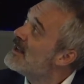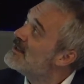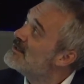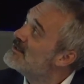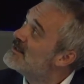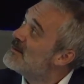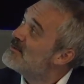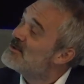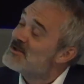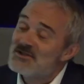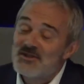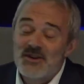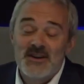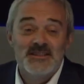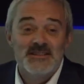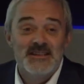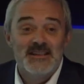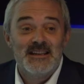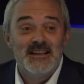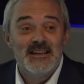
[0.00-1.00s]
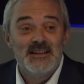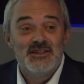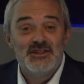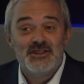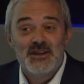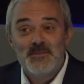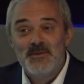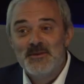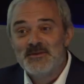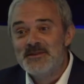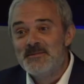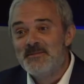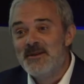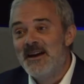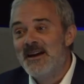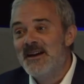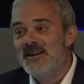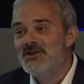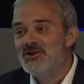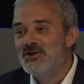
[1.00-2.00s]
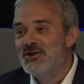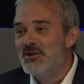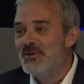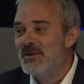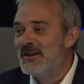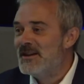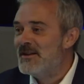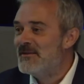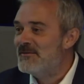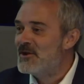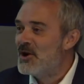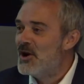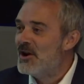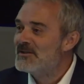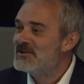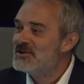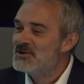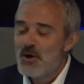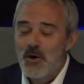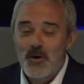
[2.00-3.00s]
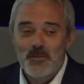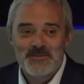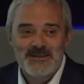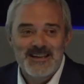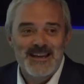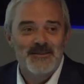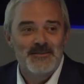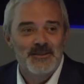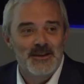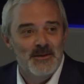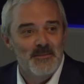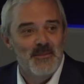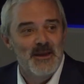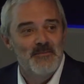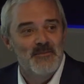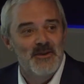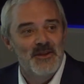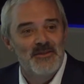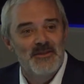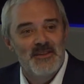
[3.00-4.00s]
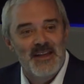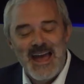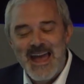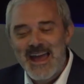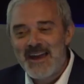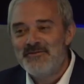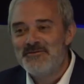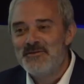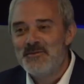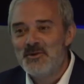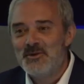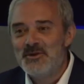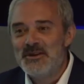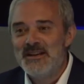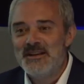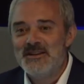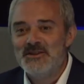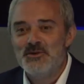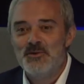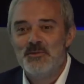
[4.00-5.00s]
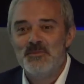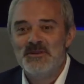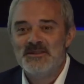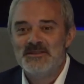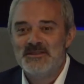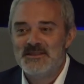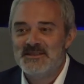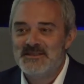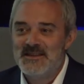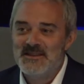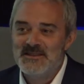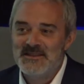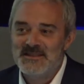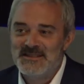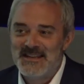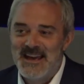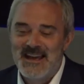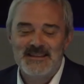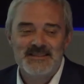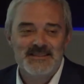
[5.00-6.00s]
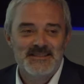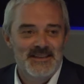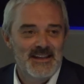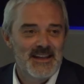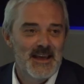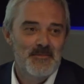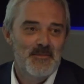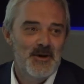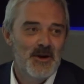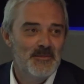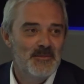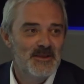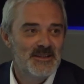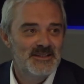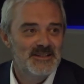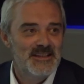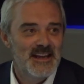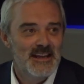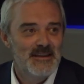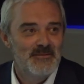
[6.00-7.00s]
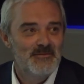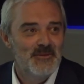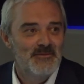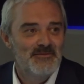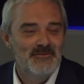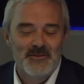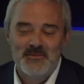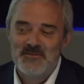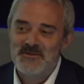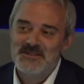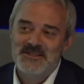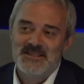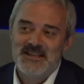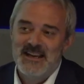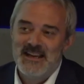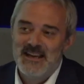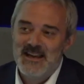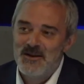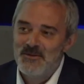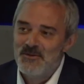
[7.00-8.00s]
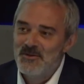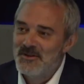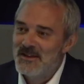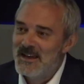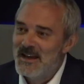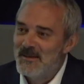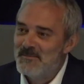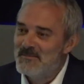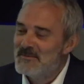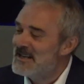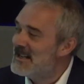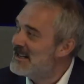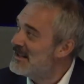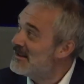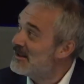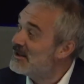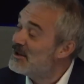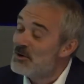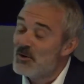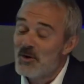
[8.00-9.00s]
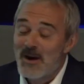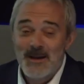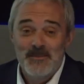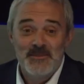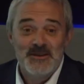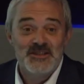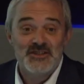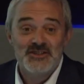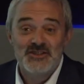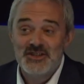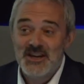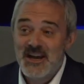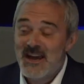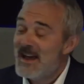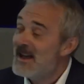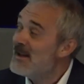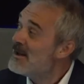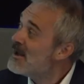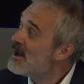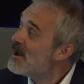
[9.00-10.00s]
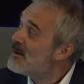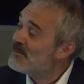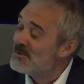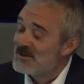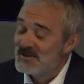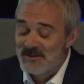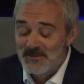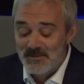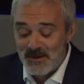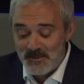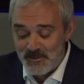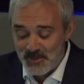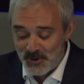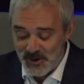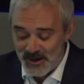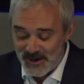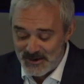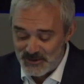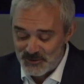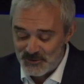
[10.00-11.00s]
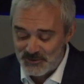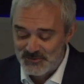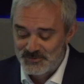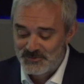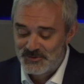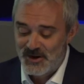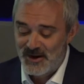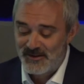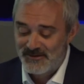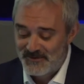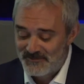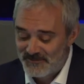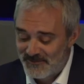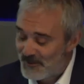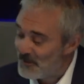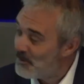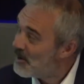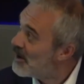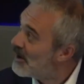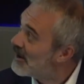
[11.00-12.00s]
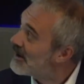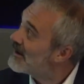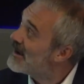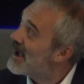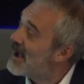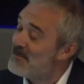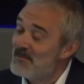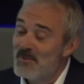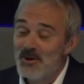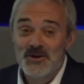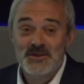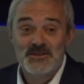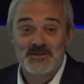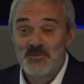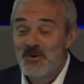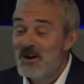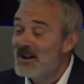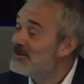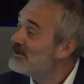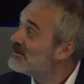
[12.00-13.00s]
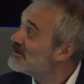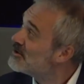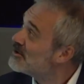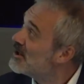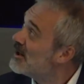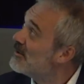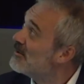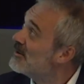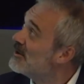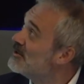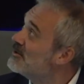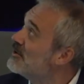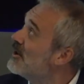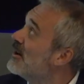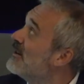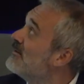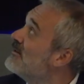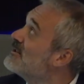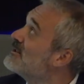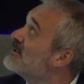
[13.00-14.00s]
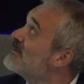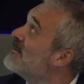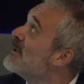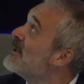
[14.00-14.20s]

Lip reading: Demonstrating leadership is about ensuring you've got top-down commitment that everybody in your business understands. So that might be a statement from the CEO or the MD that you're happy to share, possibly put in your Driving for Work handbook as well, share with the drivers.